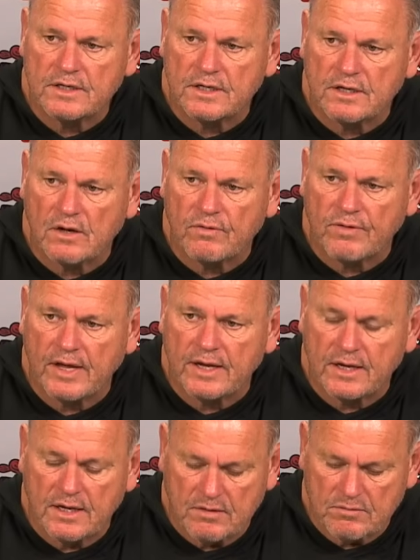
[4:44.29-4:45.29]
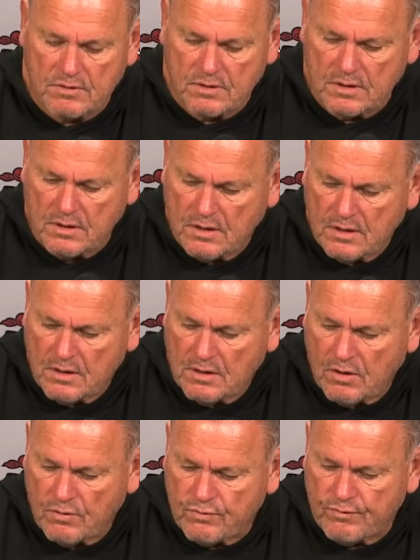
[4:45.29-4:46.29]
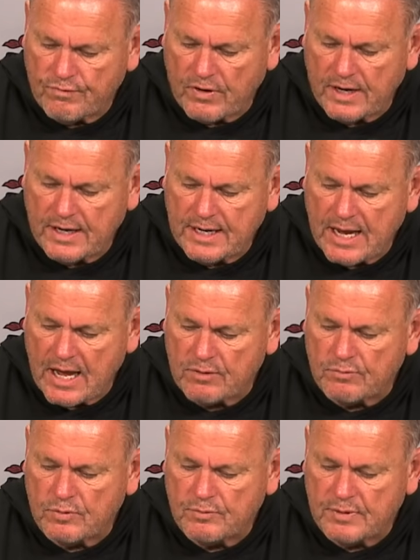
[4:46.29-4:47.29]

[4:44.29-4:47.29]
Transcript: You know they. Uh, hold them very accountable,